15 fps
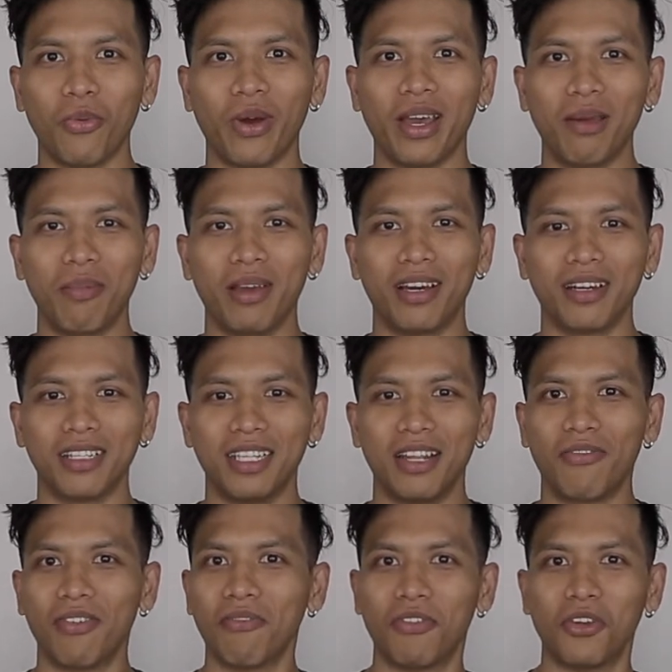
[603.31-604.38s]
way, because
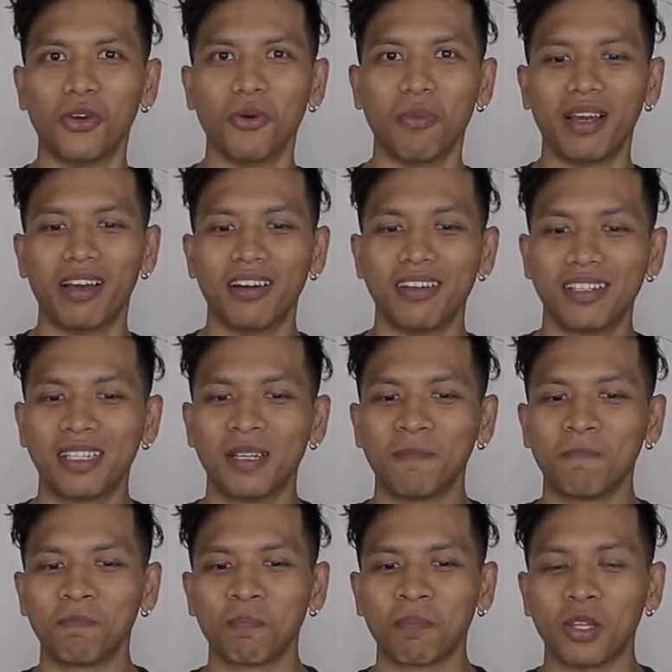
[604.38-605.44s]
different view, because
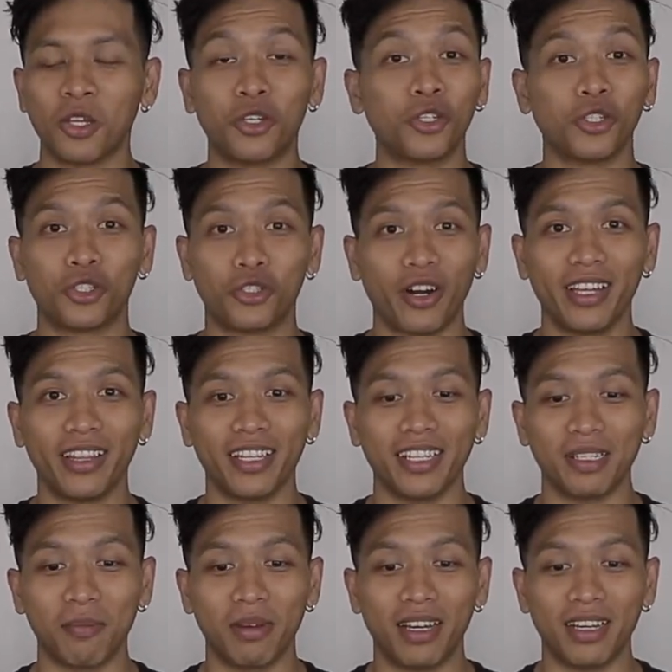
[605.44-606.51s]
you should try
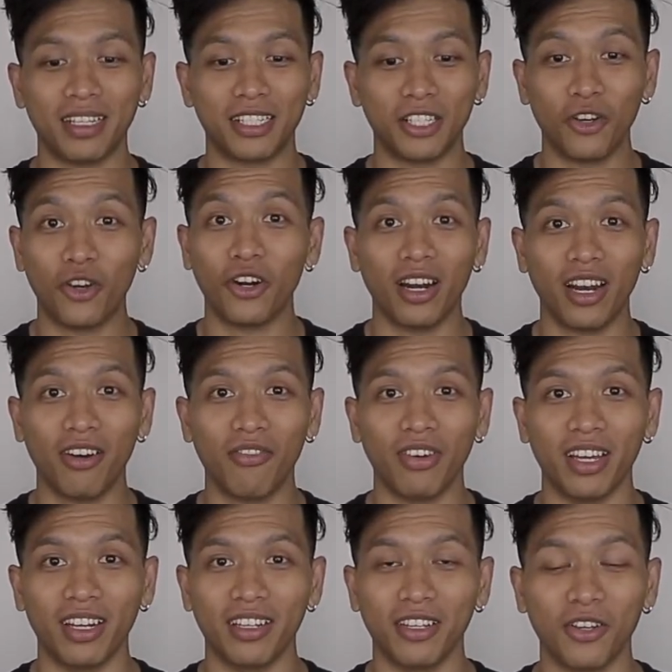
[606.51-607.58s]
this because you're gonna love
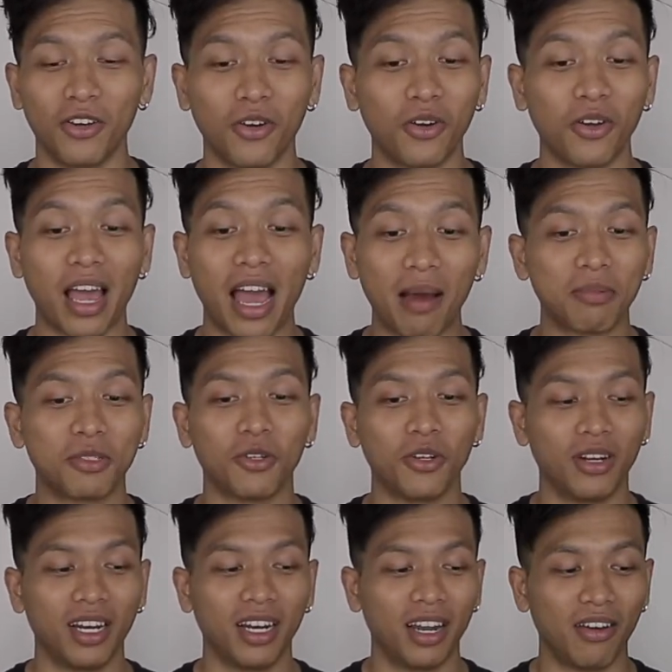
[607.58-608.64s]
it, you know,
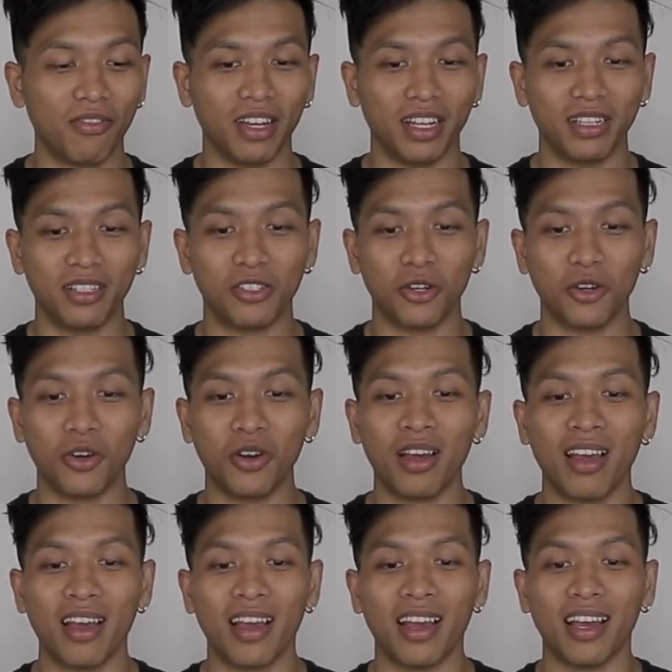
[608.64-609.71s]
absolutely love it. So
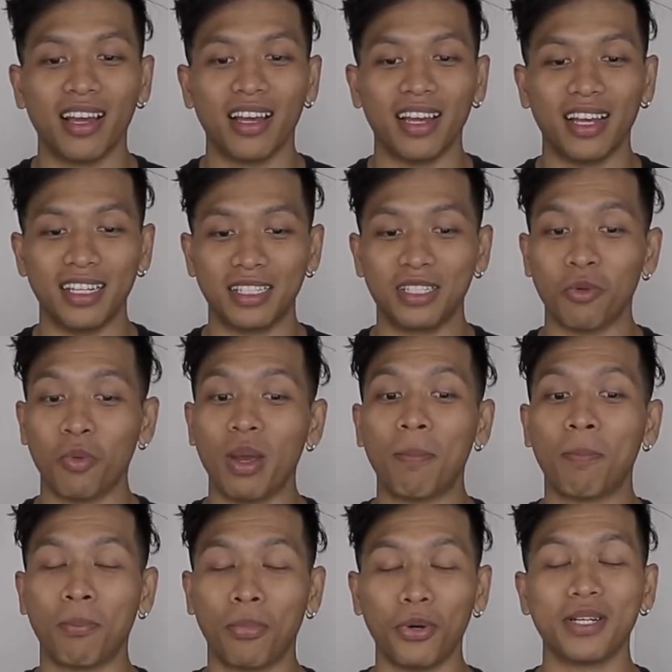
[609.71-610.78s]
we
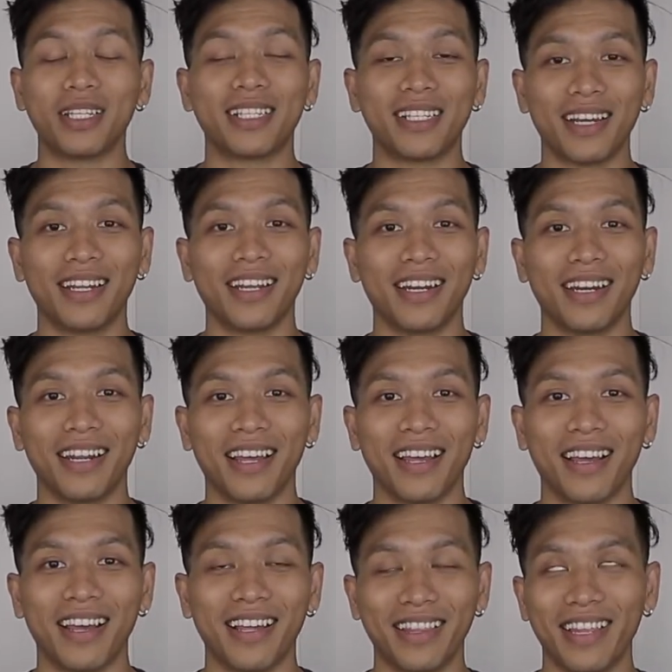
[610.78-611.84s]
put sardine
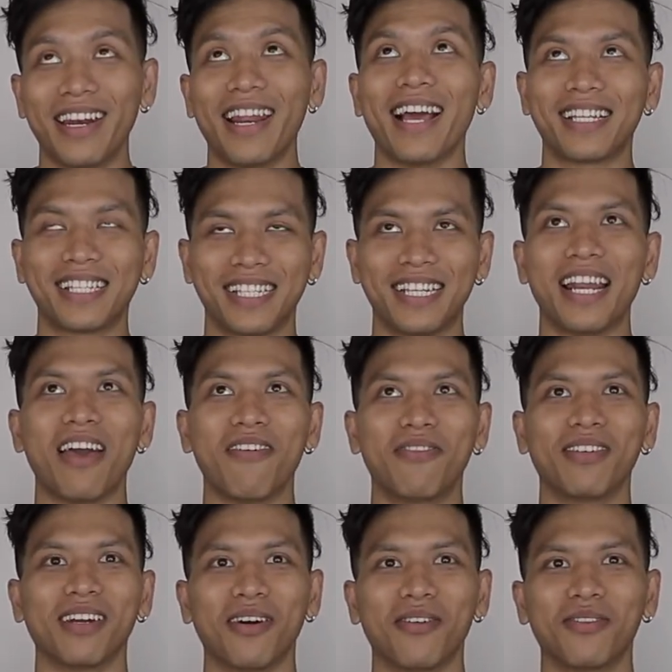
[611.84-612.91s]
in the next
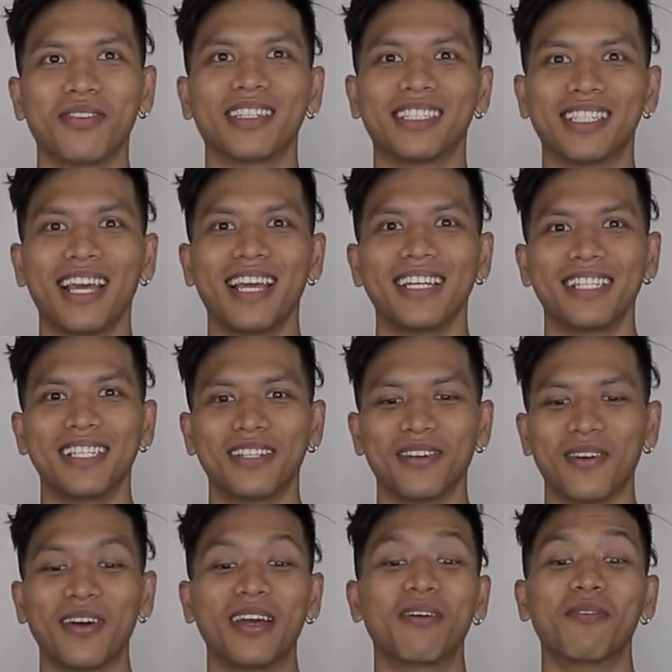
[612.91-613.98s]
level of the taste,
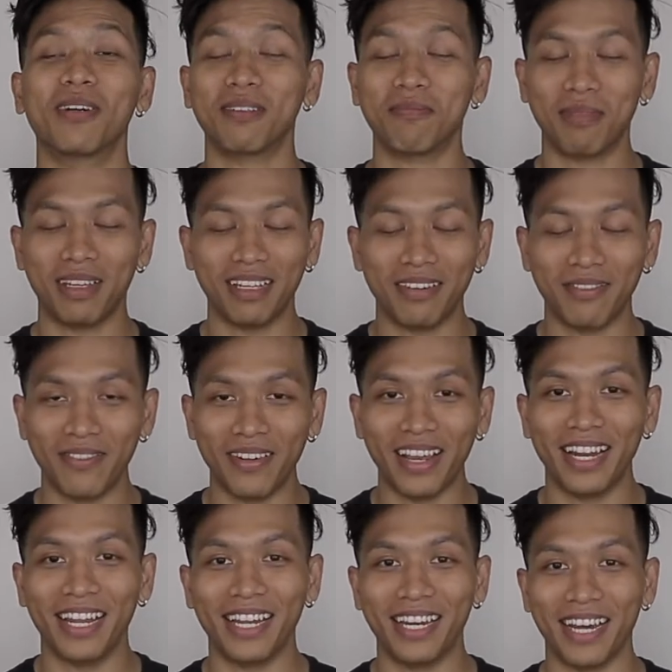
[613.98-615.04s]
so it will be
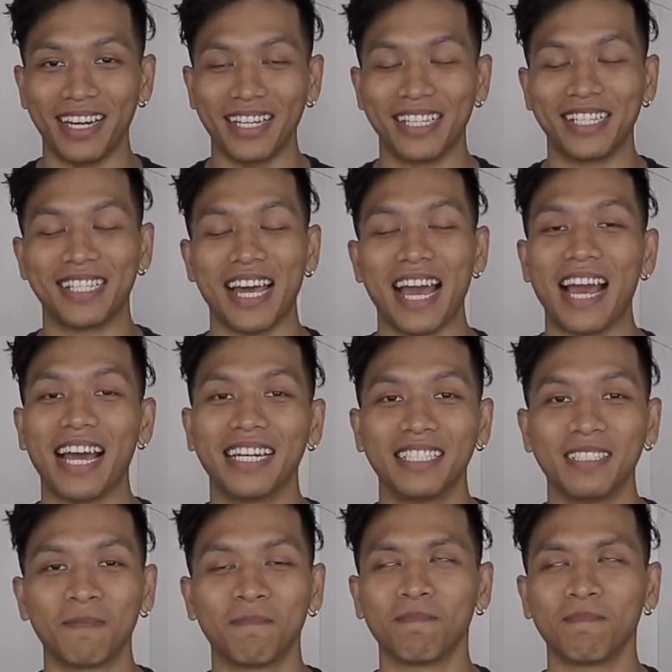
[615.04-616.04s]
really nice and